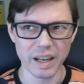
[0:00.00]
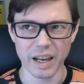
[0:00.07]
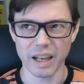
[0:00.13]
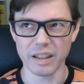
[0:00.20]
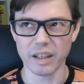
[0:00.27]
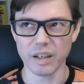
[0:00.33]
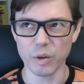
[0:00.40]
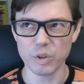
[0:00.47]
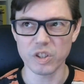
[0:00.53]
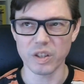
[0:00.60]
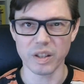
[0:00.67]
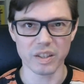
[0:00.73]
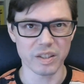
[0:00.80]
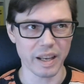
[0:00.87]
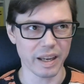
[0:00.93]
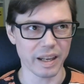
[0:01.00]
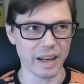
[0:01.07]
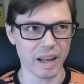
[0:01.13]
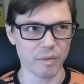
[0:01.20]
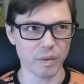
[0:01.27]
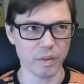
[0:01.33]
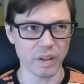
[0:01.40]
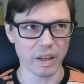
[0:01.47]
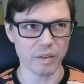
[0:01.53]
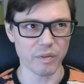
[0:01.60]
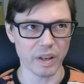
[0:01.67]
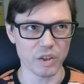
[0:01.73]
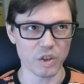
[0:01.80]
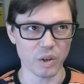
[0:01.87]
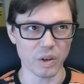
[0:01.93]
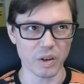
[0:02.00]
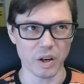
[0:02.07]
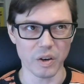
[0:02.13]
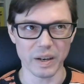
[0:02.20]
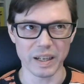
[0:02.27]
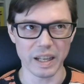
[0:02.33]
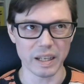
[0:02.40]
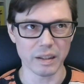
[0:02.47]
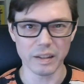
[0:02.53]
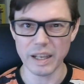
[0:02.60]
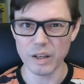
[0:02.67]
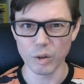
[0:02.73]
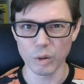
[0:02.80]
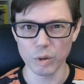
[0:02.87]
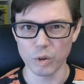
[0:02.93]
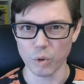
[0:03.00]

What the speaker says: and the notes to the second half of the adventure are in a legal